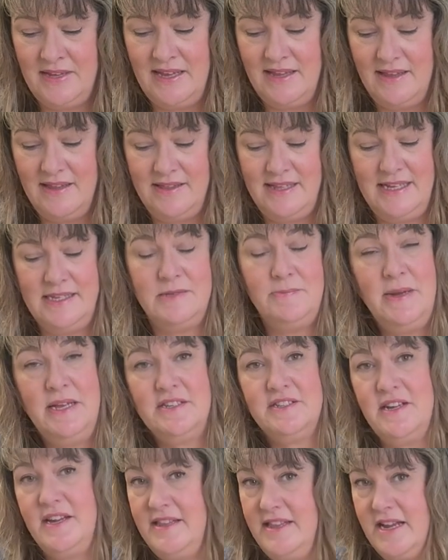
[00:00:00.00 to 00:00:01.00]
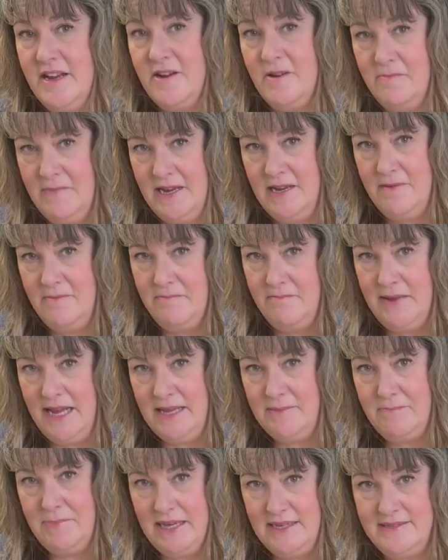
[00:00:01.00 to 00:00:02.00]
these pins I think are meant
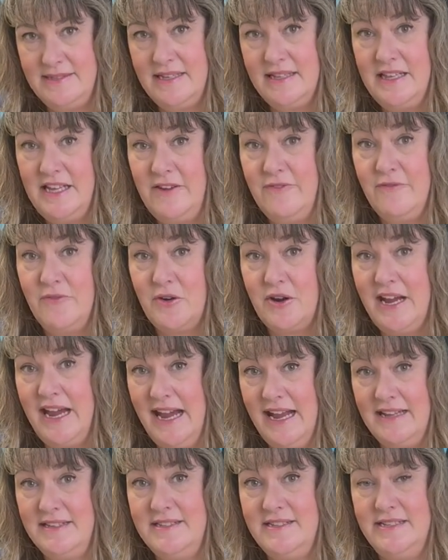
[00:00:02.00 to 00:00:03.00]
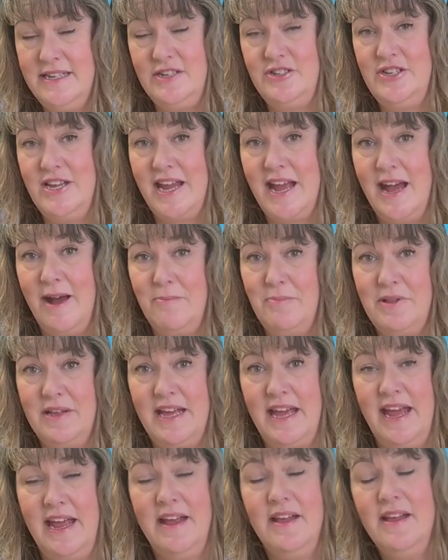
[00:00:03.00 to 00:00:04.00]
basically for hand stitching
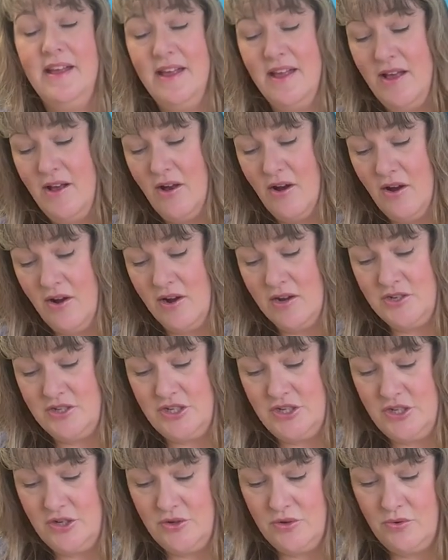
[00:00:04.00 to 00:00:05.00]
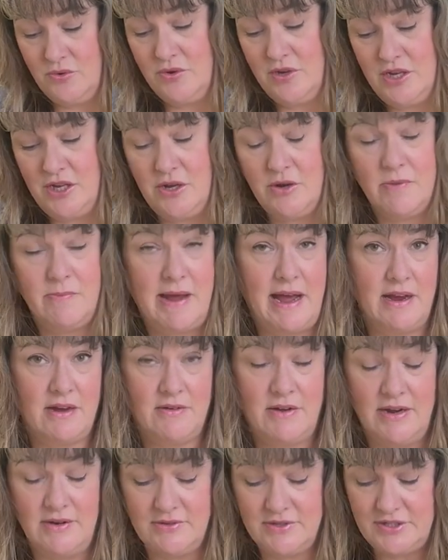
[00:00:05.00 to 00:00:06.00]
applique onto your
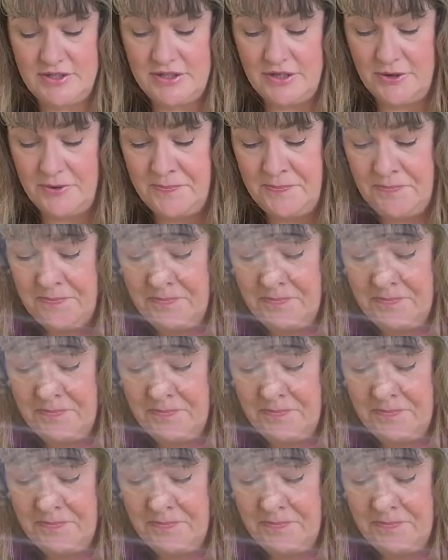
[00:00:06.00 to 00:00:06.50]
background. So